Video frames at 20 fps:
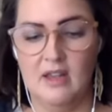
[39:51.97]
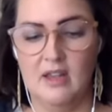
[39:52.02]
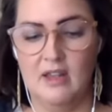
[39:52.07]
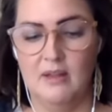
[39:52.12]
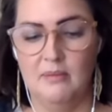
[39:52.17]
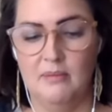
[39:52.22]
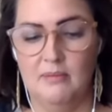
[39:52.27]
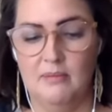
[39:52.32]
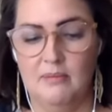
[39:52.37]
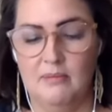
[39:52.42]

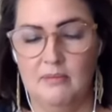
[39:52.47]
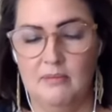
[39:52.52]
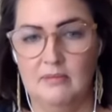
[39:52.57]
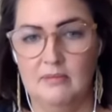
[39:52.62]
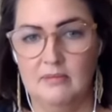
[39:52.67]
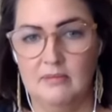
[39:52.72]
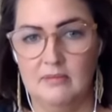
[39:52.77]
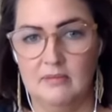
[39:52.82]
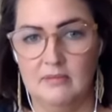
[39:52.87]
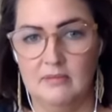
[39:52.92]
um,
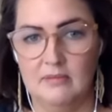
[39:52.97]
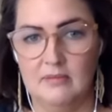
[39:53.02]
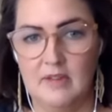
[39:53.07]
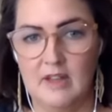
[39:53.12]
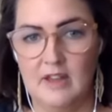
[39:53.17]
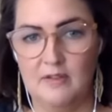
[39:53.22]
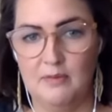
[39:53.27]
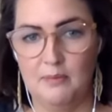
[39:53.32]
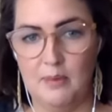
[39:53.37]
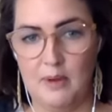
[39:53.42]

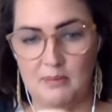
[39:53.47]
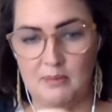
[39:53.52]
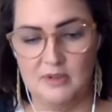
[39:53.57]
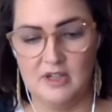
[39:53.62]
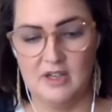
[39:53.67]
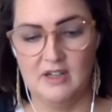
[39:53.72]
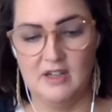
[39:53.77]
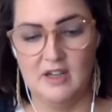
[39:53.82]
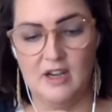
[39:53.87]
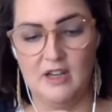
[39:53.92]
if people
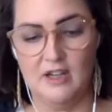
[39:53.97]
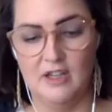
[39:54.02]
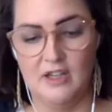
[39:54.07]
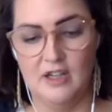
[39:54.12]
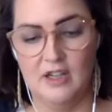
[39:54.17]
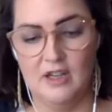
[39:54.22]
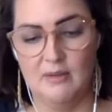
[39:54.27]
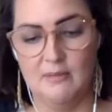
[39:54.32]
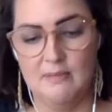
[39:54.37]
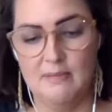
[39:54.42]
don't know,
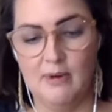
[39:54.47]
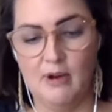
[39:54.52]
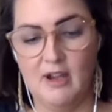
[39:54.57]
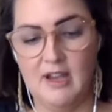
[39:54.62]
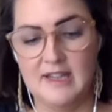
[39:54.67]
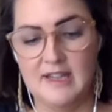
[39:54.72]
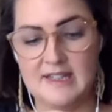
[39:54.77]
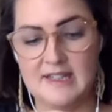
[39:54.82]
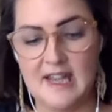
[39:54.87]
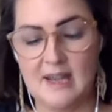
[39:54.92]
you can
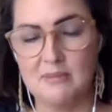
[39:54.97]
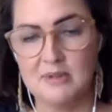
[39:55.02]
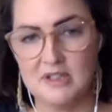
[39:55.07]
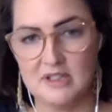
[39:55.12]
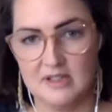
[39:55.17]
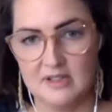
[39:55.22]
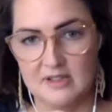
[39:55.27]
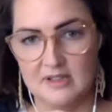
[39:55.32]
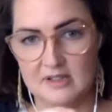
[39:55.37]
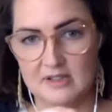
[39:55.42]
buy
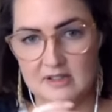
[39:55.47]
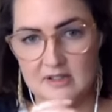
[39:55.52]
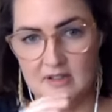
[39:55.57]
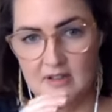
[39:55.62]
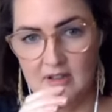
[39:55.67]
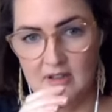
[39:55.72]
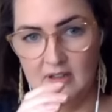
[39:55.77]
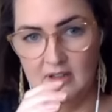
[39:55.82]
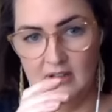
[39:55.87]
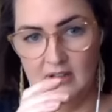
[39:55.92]
adapters
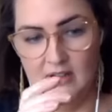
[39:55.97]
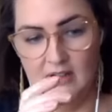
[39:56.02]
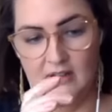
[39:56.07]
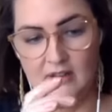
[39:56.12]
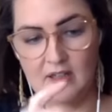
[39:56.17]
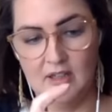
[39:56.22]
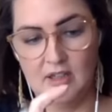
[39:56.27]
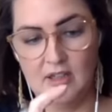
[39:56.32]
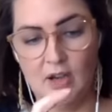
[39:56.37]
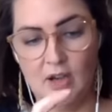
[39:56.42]

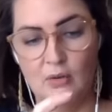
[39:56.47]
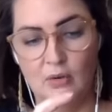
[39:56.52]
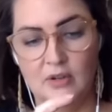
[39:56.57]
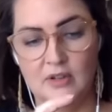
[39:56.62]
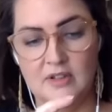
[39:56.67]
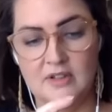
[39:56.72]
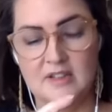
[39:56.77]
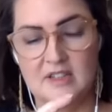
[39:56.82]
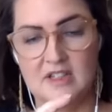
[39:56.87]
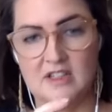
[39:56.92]
that go
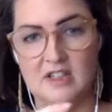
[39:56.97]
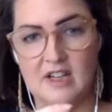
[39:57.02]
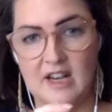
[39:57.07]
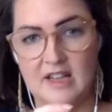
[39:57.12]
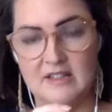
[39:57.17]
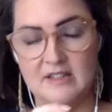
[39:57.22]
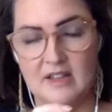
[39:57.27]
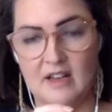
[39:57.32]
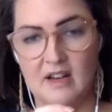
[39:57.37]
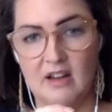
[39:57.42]
on
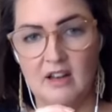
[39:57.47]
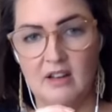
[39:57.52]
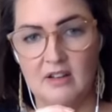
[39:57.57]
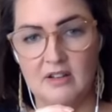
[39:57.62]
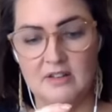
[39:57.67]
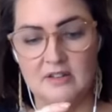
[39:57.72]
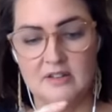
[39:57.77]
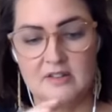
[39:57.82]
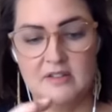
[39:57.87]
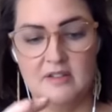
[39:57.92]
digital
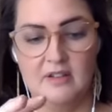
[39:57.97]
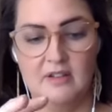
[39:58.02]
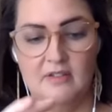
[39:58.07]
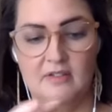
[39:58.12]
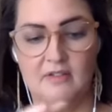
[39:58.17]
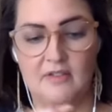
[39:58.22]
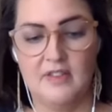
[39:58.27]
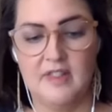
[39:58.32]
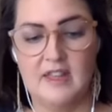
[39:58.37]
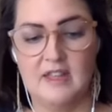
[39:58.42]
SLRs
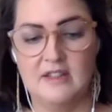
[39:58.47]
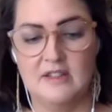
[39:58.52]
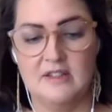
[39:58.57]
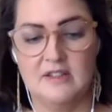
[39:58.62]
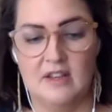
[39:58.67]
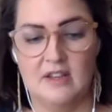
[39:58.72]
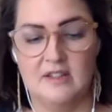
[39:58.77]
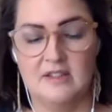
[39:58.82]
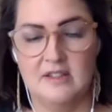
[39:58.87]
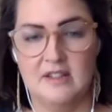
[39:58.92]
for then
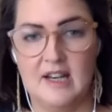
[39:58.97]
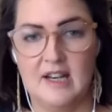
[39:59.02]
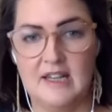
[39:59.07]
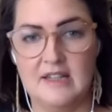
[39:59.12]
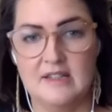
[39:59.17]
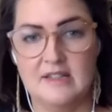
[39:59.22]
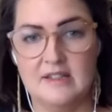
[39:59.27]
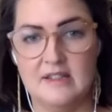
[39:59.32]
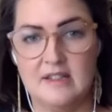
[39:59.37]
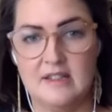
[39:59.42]
certain
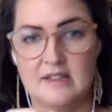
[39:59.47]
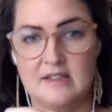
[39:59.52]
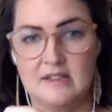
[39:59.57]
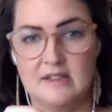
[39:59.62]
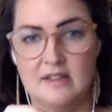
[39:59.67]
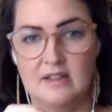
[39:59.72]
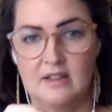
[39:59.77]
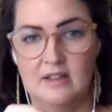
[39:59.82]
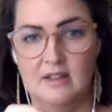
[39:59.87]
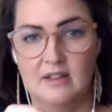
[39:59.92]

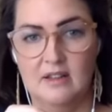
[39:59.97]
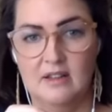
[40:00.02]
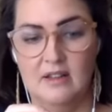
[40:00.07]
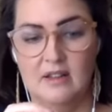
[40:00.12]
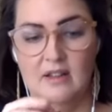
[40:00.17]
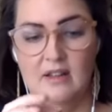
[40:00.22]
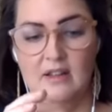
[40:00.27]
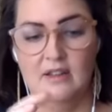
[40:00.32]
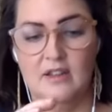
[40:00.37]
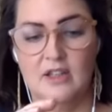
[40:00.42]
lenses
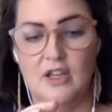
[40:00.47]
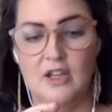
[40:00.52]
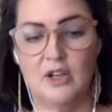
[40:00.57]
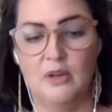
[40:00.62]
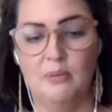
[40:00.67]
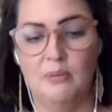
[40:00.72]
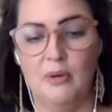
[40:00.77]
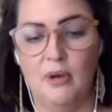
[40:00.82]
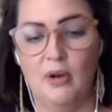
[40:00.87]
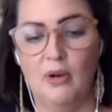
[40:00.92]
that you
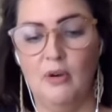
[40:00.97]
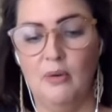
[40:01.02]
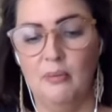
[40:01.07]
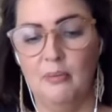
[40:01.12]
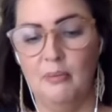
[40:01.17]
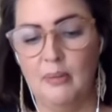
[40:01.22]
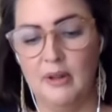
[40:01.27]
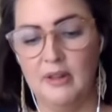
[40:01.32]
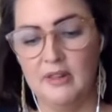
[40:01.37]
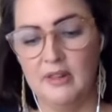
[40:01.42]
can put
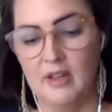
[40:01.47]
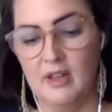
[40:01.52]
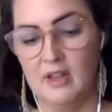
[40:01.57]
on, but